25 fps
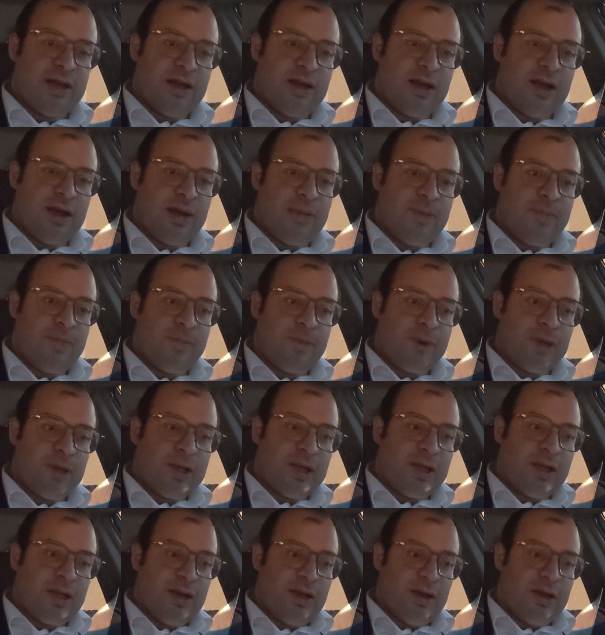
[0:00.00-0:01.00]
But
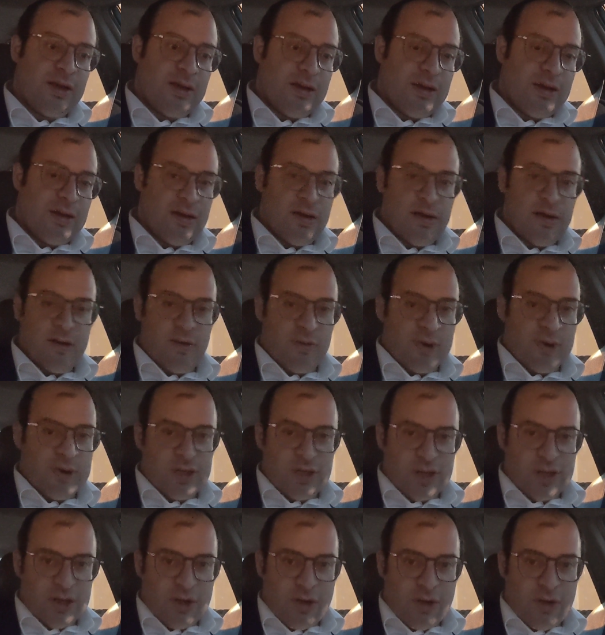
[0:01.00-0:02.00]

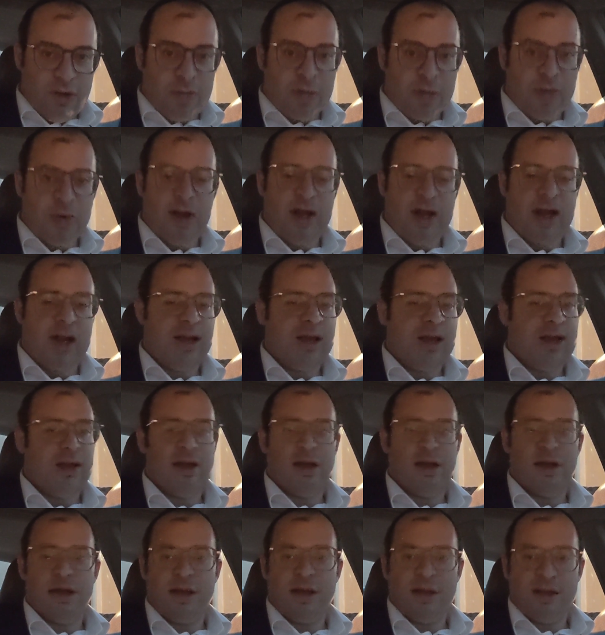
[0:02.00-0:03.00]
once you incorporate it,
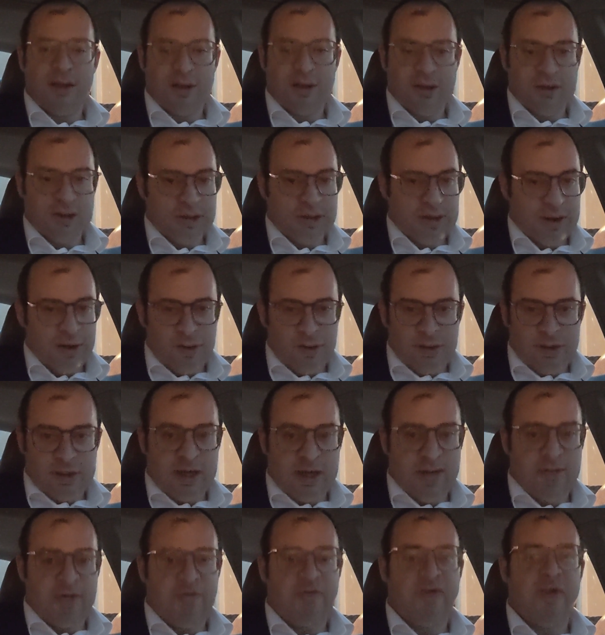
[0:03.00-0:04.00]
no one's
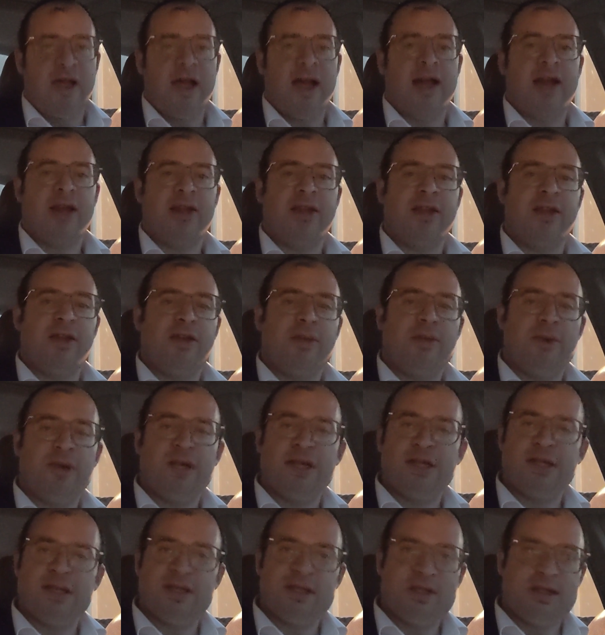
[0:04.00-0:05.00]
coming flocking to your
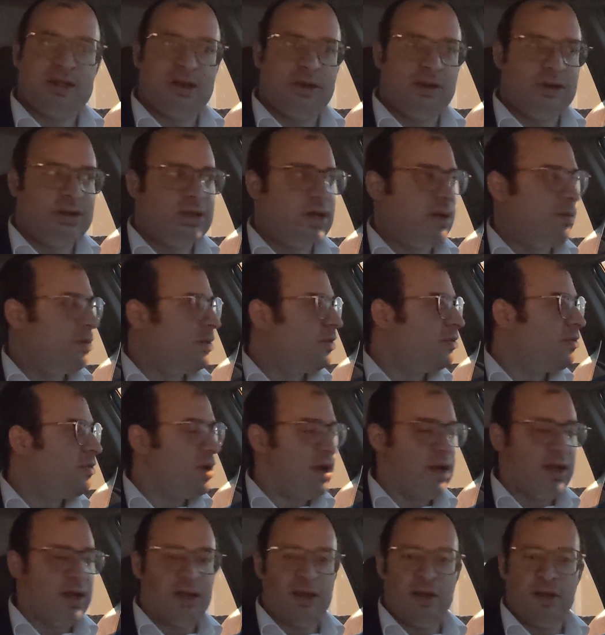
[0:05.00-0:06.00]
business, no one's coming
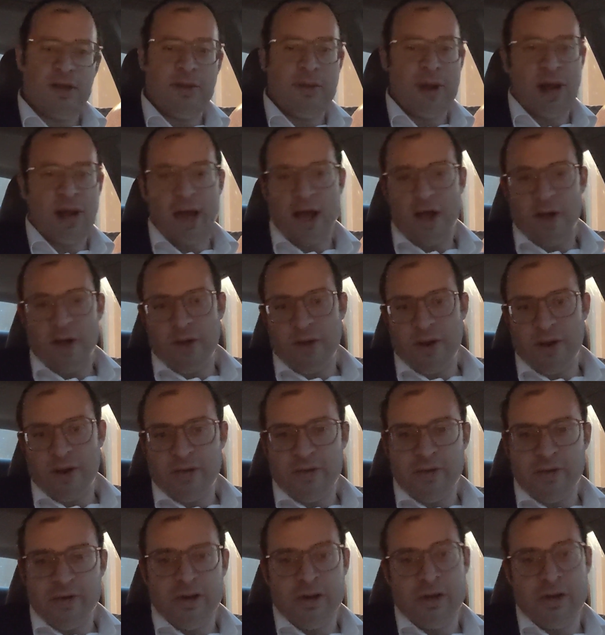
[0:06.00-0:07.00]
running, no matter how great
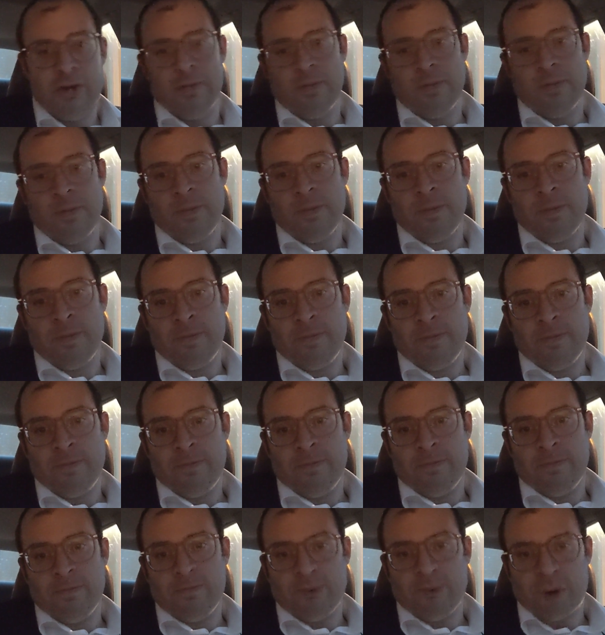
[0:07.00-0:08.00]
of a
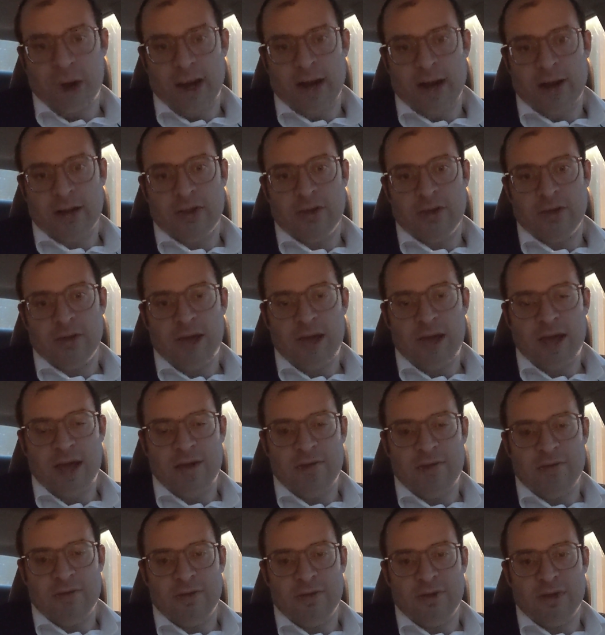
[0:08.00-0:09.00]
product you
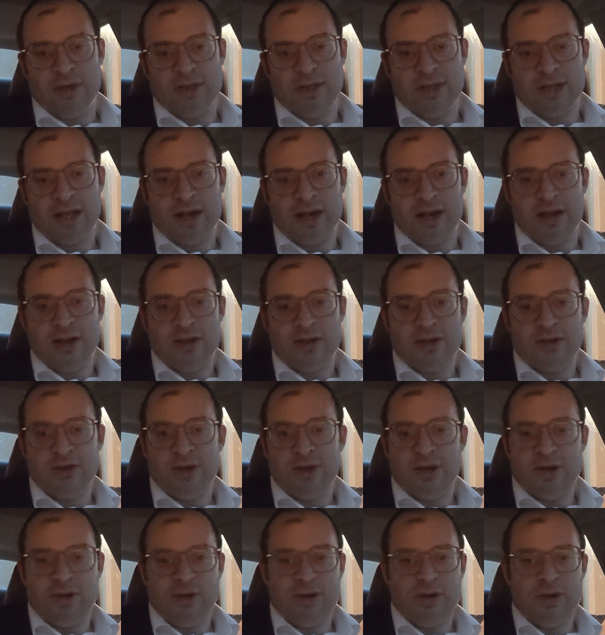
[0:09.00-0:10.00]
have. You could stand on the
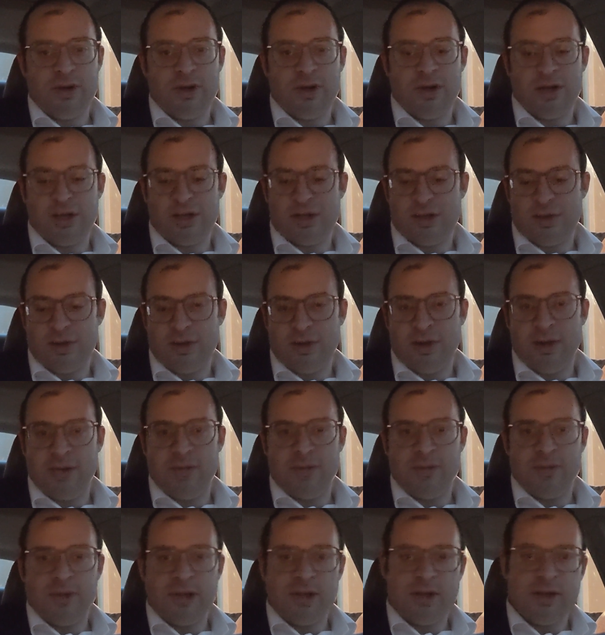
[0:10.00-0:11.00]
street corner, you could
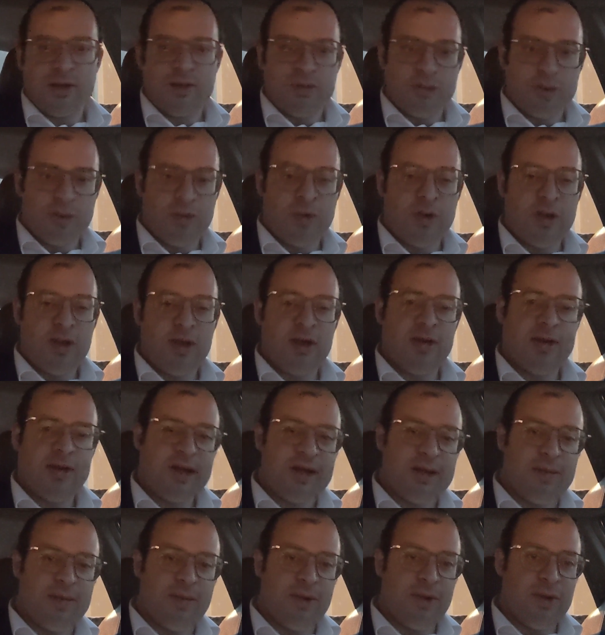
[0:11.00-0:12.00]
scream, but really you
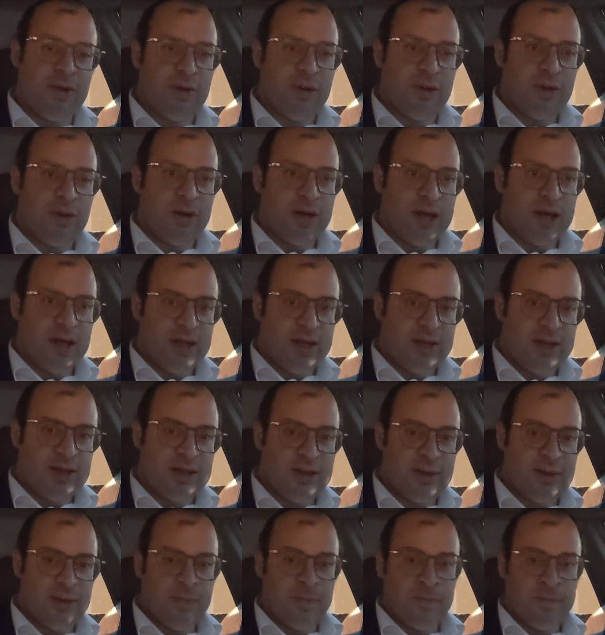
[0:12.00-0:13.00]
need to build the
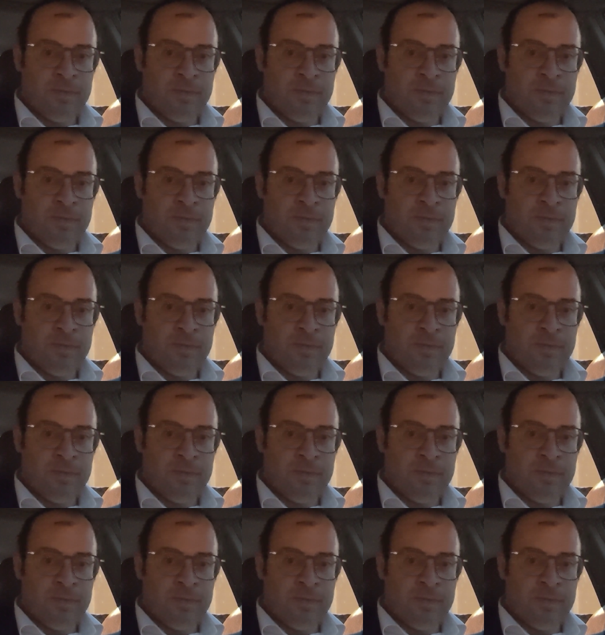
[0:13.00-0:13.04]
audience.